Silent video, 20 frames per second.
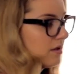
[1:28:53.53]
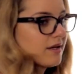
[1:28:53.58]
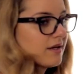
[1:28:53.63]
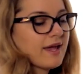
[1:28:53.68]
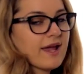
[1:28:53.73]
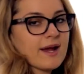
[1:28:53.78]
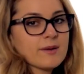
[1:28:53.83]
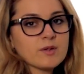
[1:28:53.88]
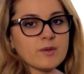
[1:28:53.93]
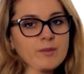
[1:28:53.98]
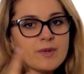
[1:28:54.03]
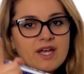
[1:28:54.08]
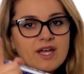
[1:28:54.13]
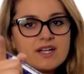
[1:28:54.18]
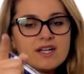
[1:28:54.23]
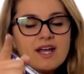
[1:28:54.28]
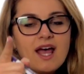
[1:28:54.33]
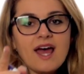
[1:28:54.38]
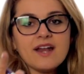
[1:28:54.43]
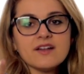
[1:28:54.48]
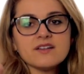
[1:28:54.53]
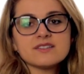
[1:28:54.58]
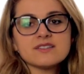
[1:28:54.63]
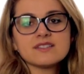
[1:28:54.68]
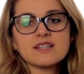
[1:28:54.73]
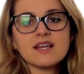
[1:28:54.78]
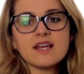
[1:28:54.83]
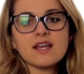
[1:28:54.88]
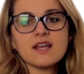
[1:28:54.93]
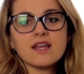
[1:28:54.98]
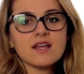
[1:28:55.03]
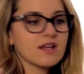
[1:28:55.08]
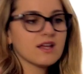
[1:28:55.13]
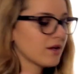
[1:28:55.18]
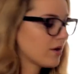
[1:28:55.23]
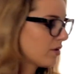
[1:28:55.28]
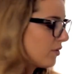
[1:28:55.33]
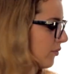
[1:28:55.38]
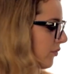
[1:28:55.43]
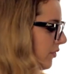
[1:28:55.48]
Cameraman, how do you
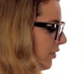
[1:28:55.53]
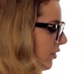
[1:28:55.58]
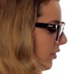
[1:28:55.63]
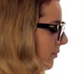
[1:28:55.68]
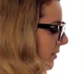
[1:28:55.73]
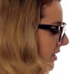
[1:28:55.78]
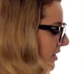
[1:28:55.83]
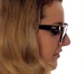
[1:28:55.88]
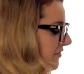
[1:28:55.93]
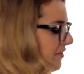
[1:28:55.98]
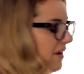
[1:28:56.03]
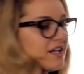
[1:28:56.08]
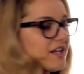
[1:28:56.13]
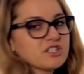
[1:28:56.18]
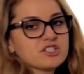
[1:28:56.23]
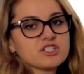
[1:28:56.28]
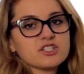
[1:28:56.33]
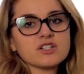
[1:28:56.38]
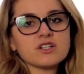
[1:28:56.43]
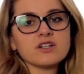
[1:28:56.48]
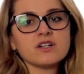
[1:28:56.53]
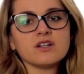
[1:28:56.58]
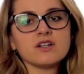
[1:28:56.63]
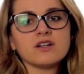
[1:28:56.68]
say room in French?